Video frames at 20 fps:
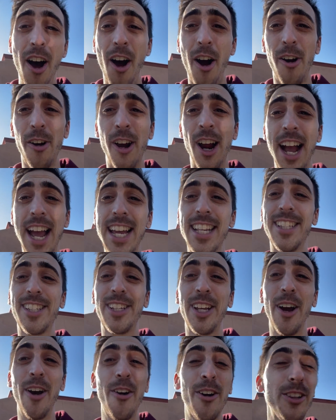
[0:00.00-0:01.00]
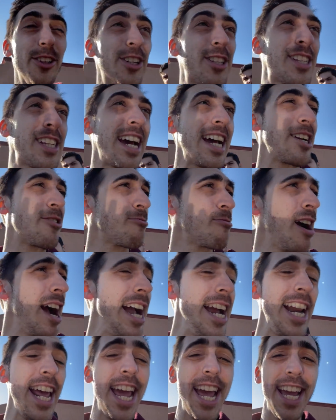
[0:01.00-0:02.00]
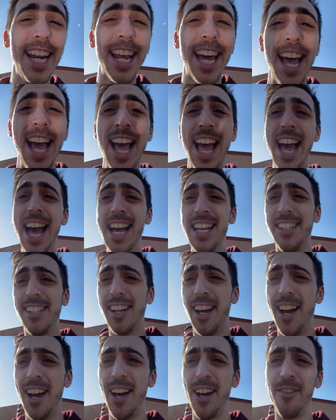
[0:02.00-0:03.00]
All right, so it looks like Rite Aid has